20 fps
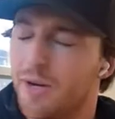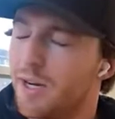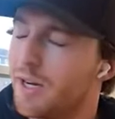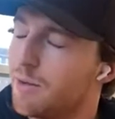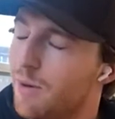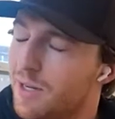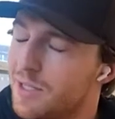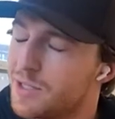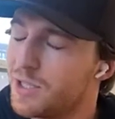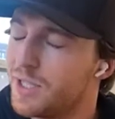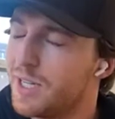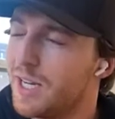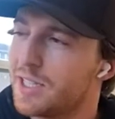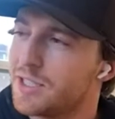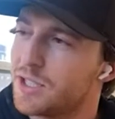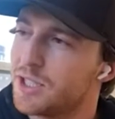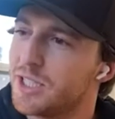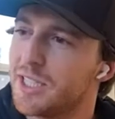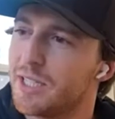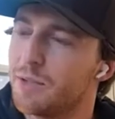question,
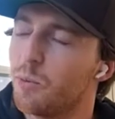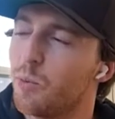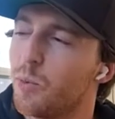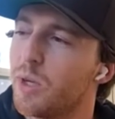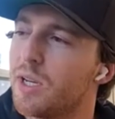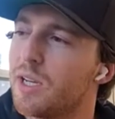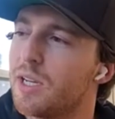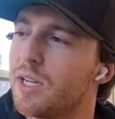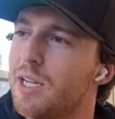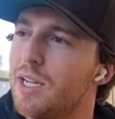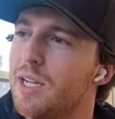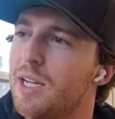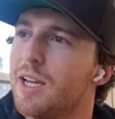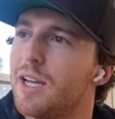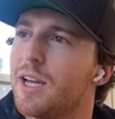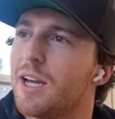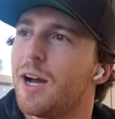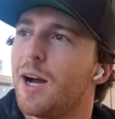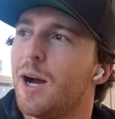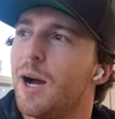actually. And we
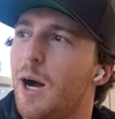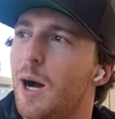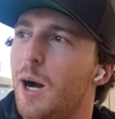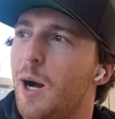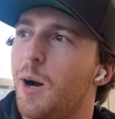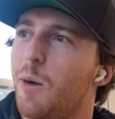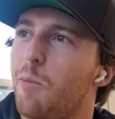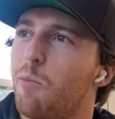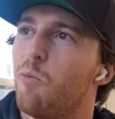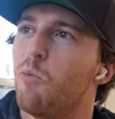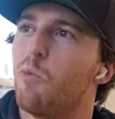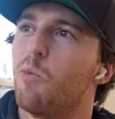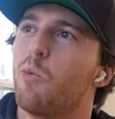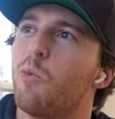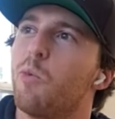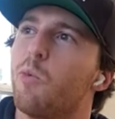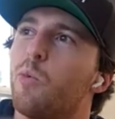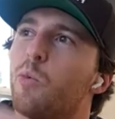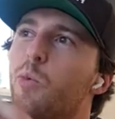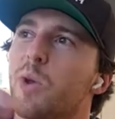
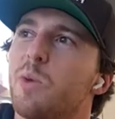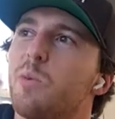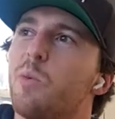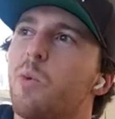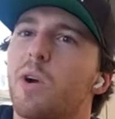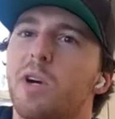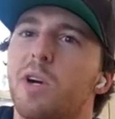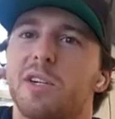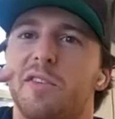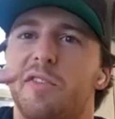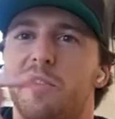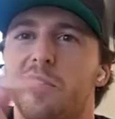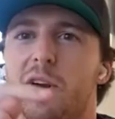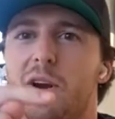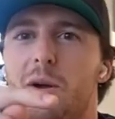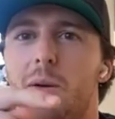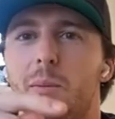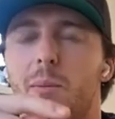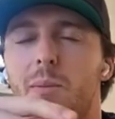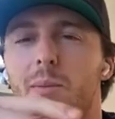worked
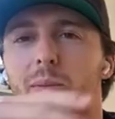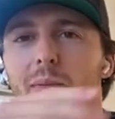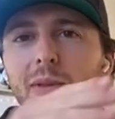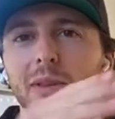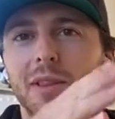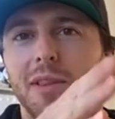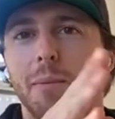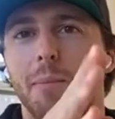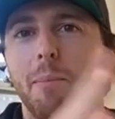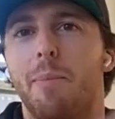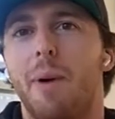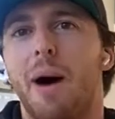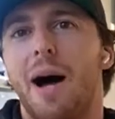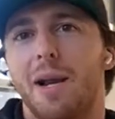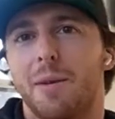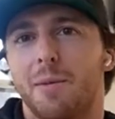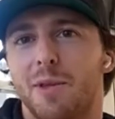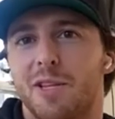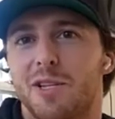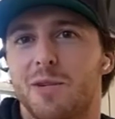from the
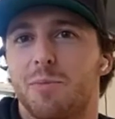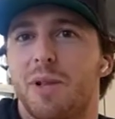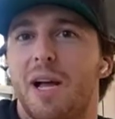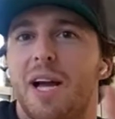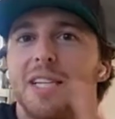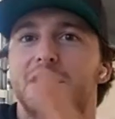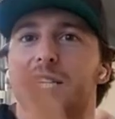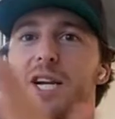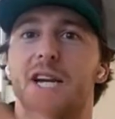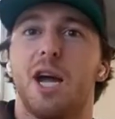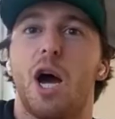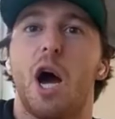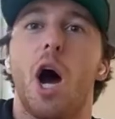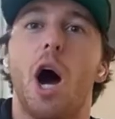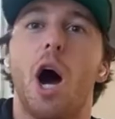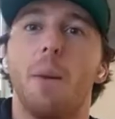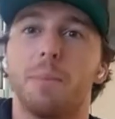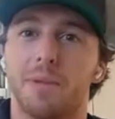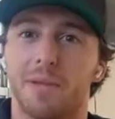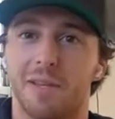bottom of the supply chain
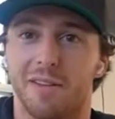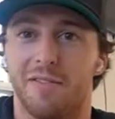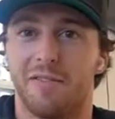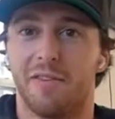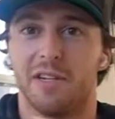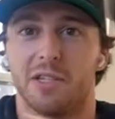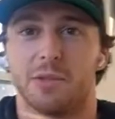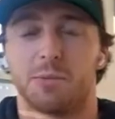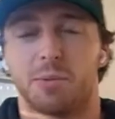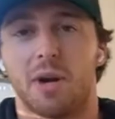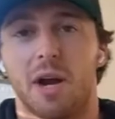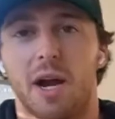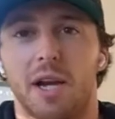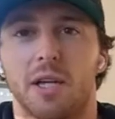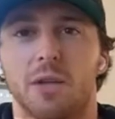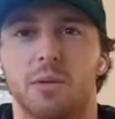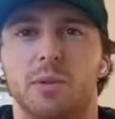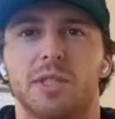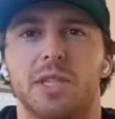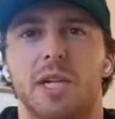up to the finished
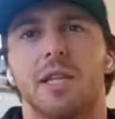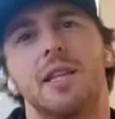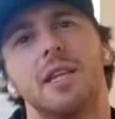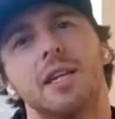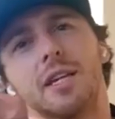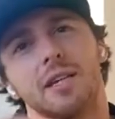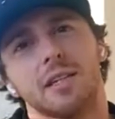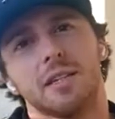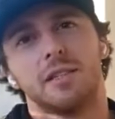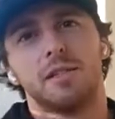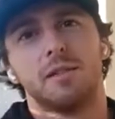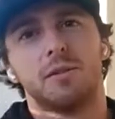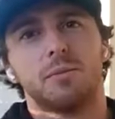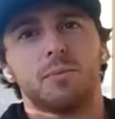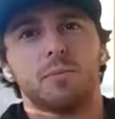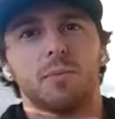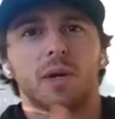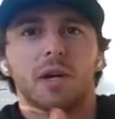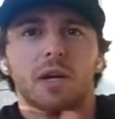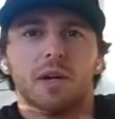product, which I think is
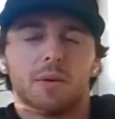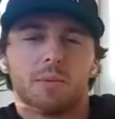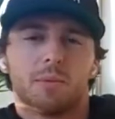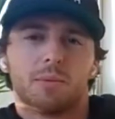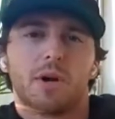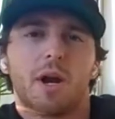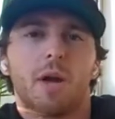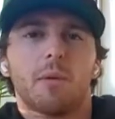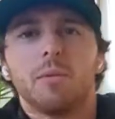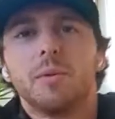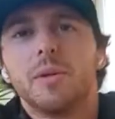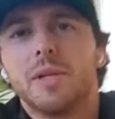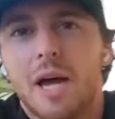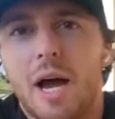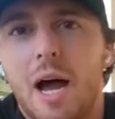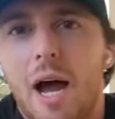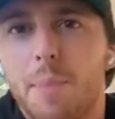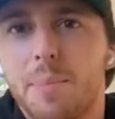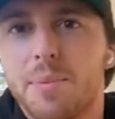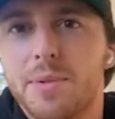probably the
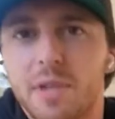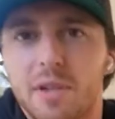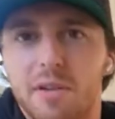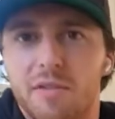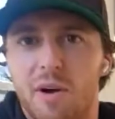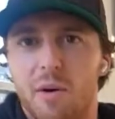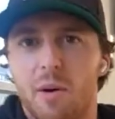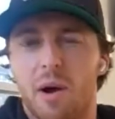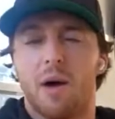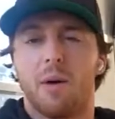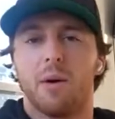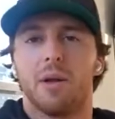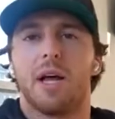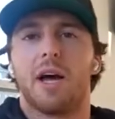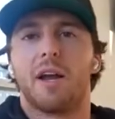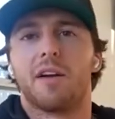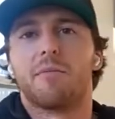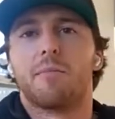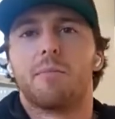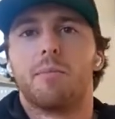opposite of how a
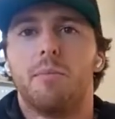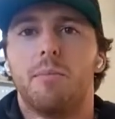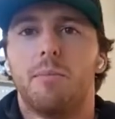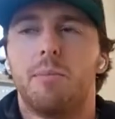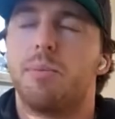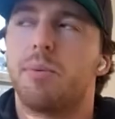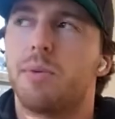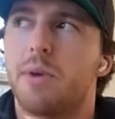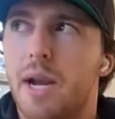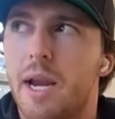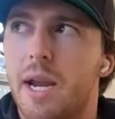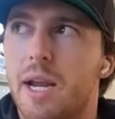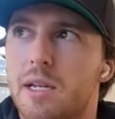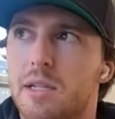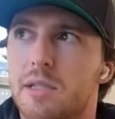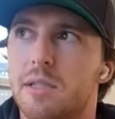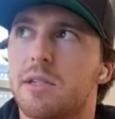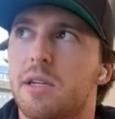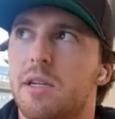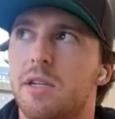lot of
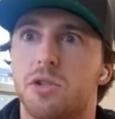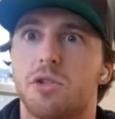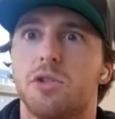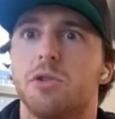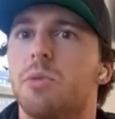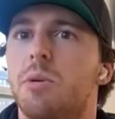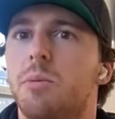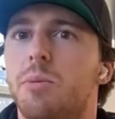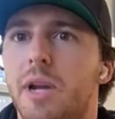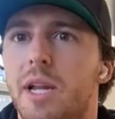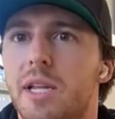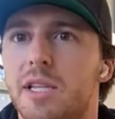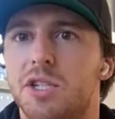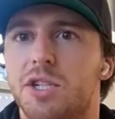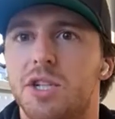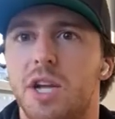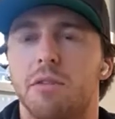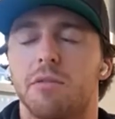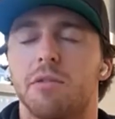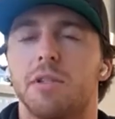brands, consumer brands,
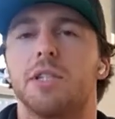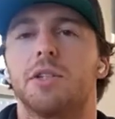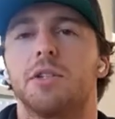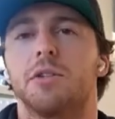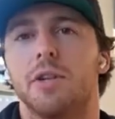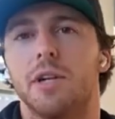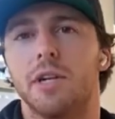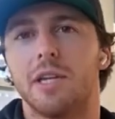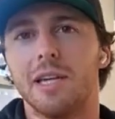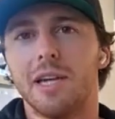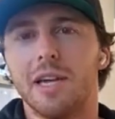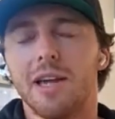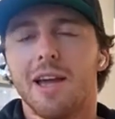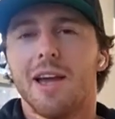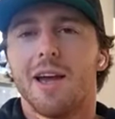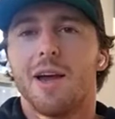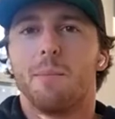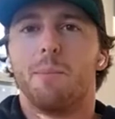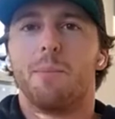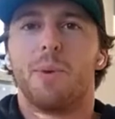generally do it.
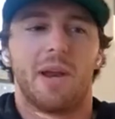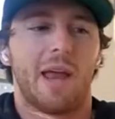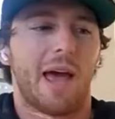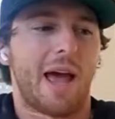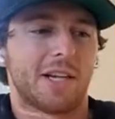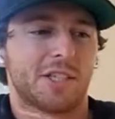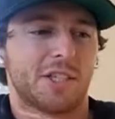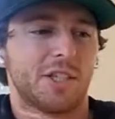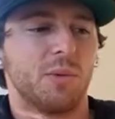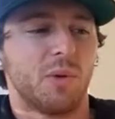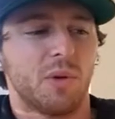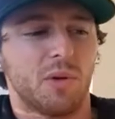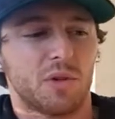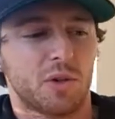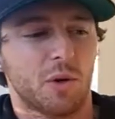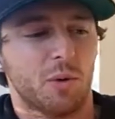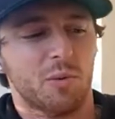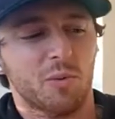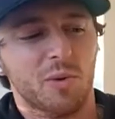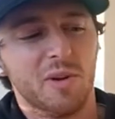But actually,
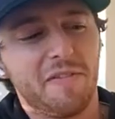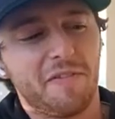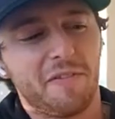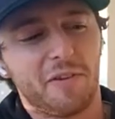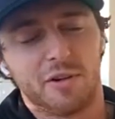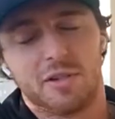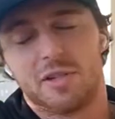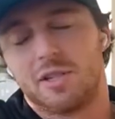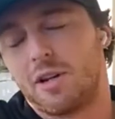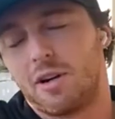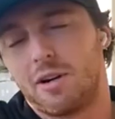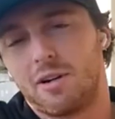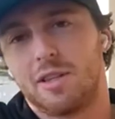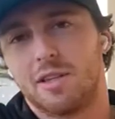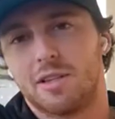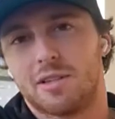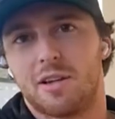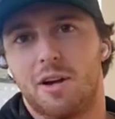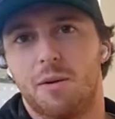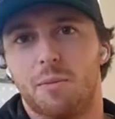when we first started
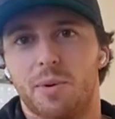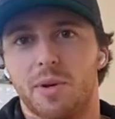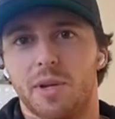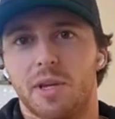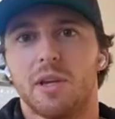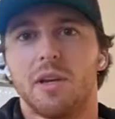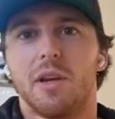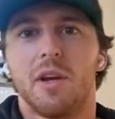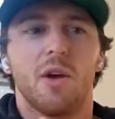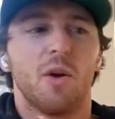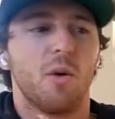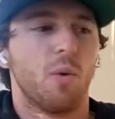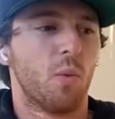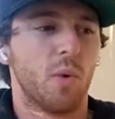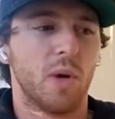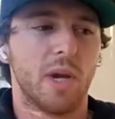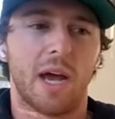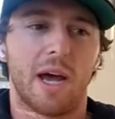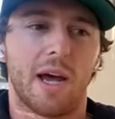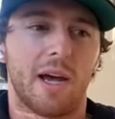this company,
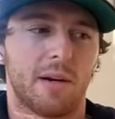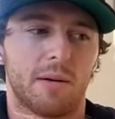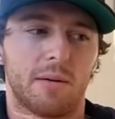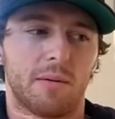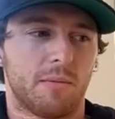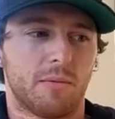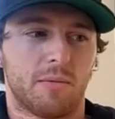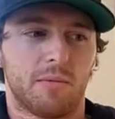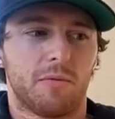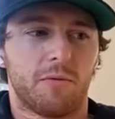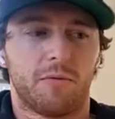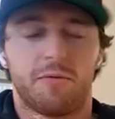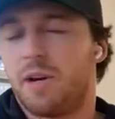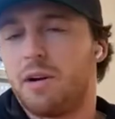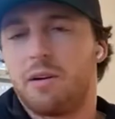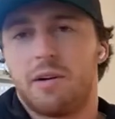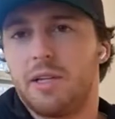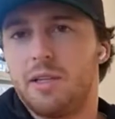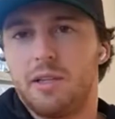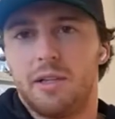we had
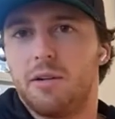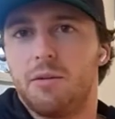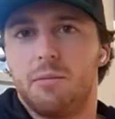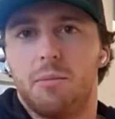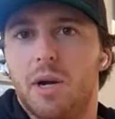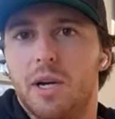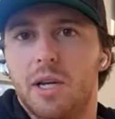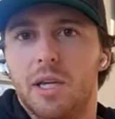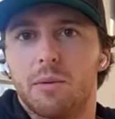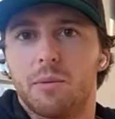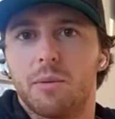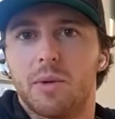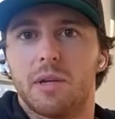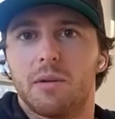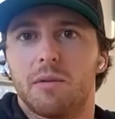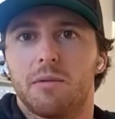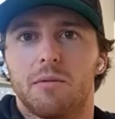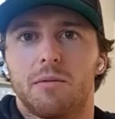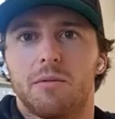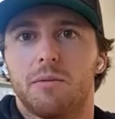very little money.
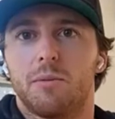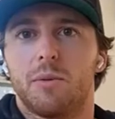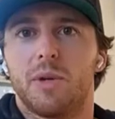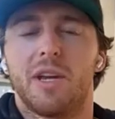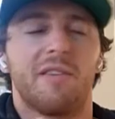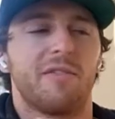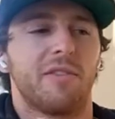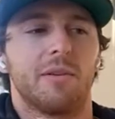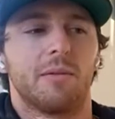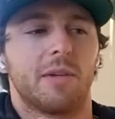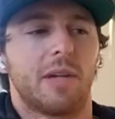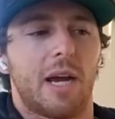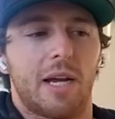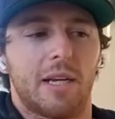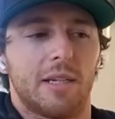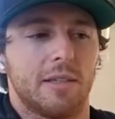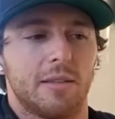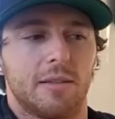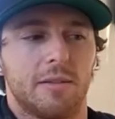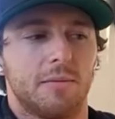We haven't
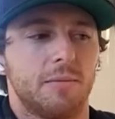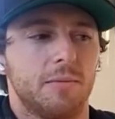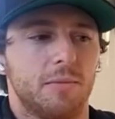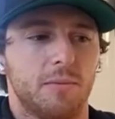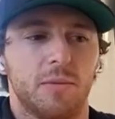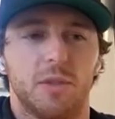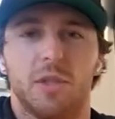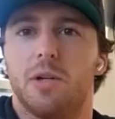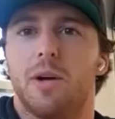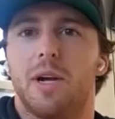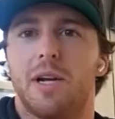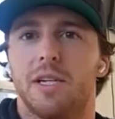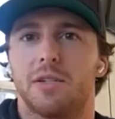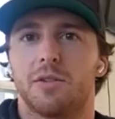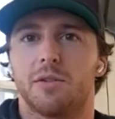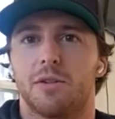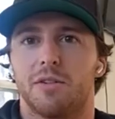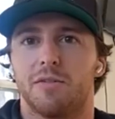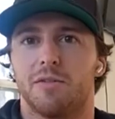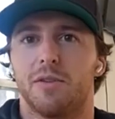gotten any
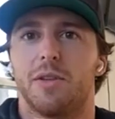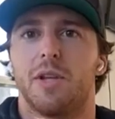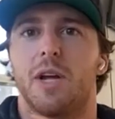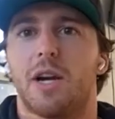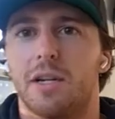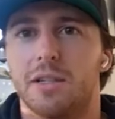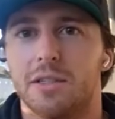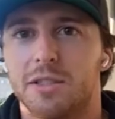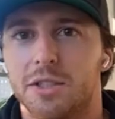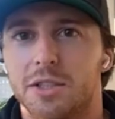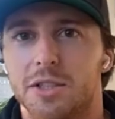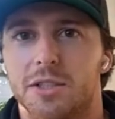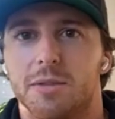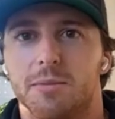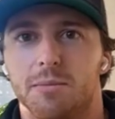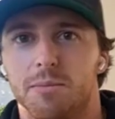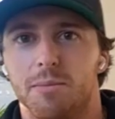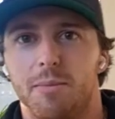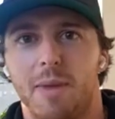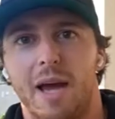sort of large,
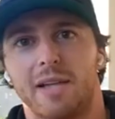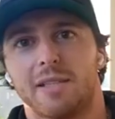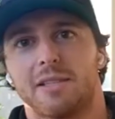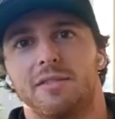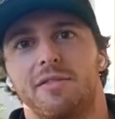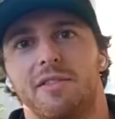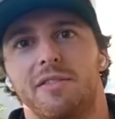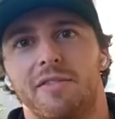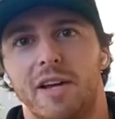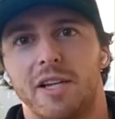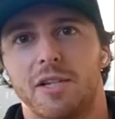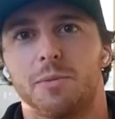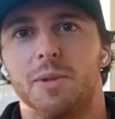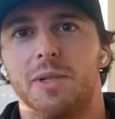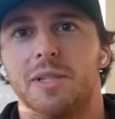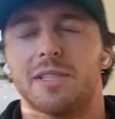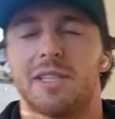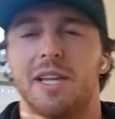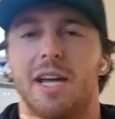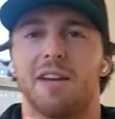massive
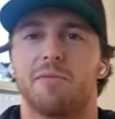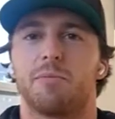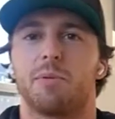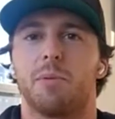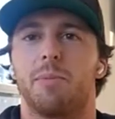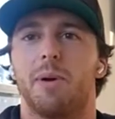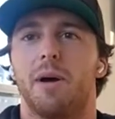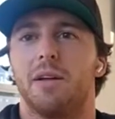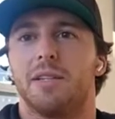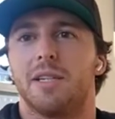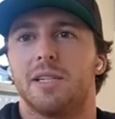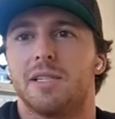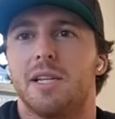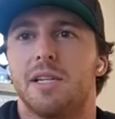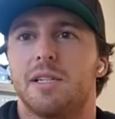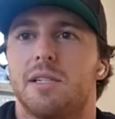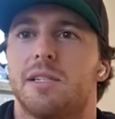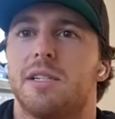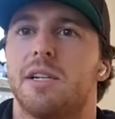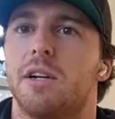investments that have propelled us
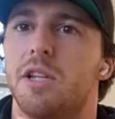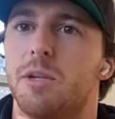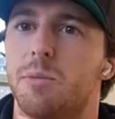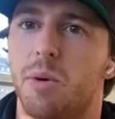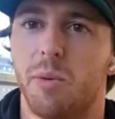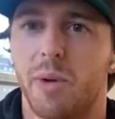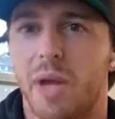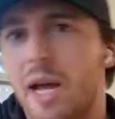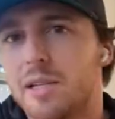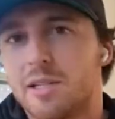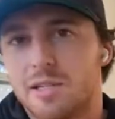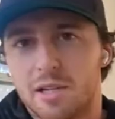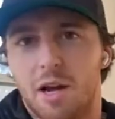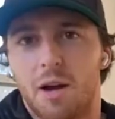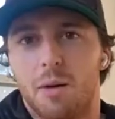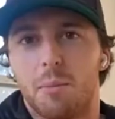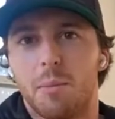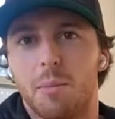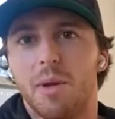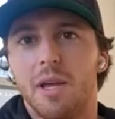necessarily, but we had
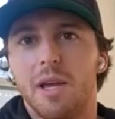some.